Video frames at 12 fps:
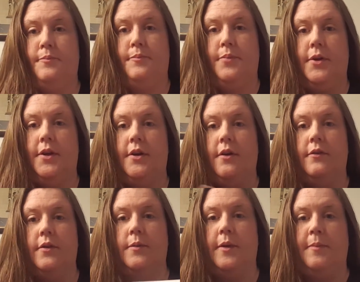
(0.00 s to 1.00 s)
put it
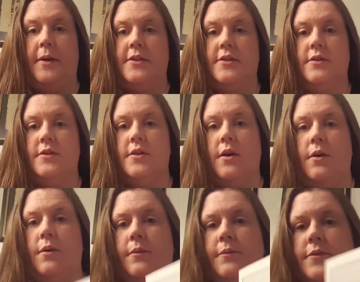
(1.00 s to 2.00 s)
over with pencil.
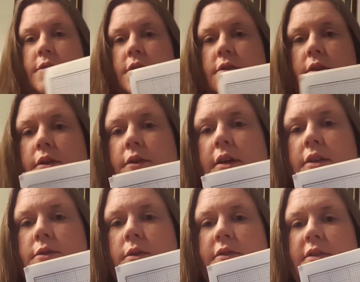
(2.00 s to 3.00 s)
So just so you can
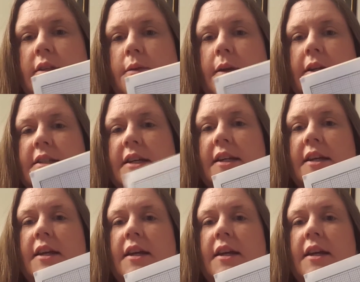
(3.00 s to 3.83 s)
sort of see what I did.